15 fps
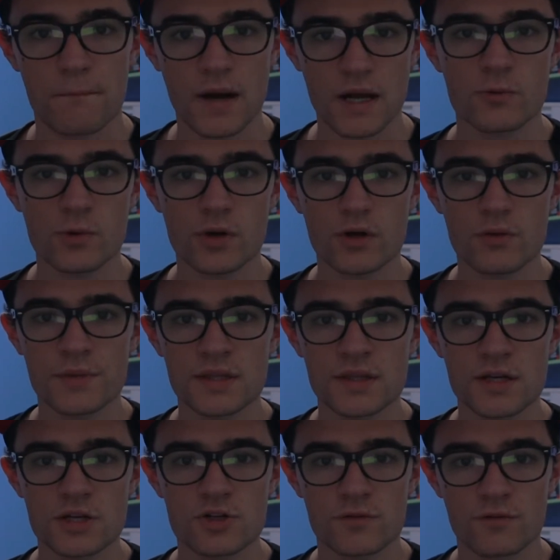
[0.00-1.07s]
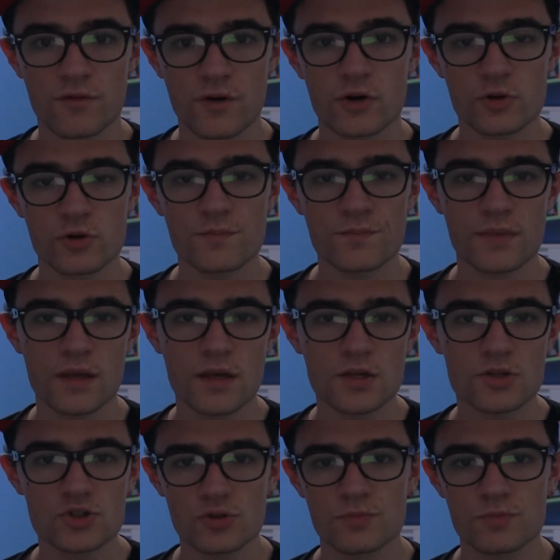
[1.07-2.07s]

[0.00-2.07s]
My recommendation for you is to